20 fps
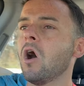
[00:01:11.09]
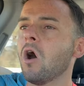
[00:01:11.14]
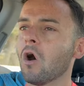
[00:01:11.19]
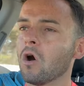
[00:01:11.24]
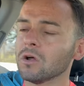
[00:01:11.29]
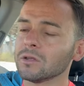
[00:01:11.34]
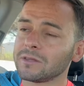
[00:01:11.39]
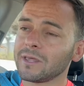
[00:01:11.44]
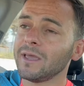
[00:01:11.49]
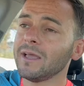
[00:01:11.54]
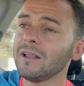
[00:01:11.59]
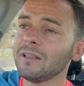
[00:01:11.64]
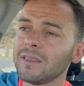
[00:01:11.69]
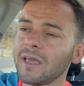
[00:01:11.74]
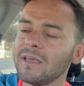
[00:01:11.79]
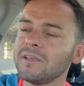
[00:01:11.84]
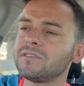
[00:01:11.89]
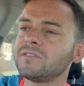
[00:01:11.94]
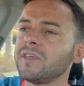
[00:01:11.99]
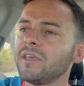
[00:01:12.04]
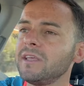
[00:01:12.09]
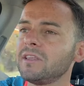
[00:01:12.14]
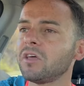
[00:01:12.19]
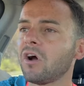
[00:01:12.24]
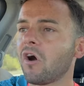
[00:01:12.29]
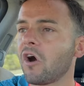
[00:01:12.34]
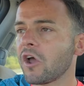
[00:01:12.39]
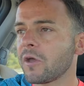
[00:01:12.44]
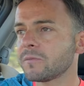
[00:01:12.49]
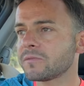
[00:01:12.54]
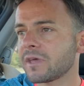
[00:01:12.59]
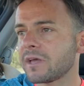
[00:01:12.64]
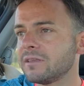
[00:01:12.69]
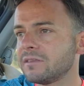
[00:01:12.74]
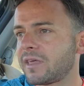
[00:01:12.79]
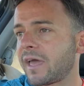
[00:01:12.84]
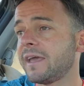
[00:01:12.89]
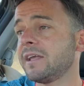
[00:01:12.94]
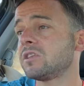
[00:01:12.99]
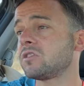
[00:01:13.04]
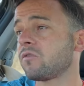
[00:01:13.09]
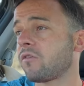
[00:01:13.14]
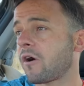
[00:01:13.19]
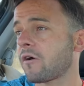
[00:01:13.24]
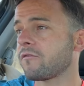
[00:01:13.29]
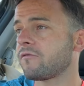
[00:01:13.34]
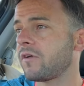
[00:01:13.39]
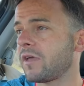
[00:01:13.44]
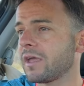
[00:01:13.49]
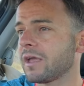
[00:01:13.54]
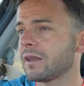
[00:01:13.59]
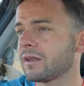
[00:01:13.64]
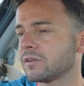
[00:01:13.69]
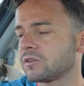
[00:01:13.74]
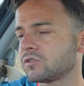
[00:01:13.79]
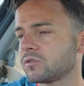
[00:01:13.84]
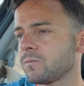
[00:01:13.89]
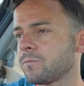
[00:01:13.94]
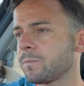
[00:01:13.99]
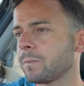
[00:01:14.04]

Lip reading: until they see times and dates for Finglas.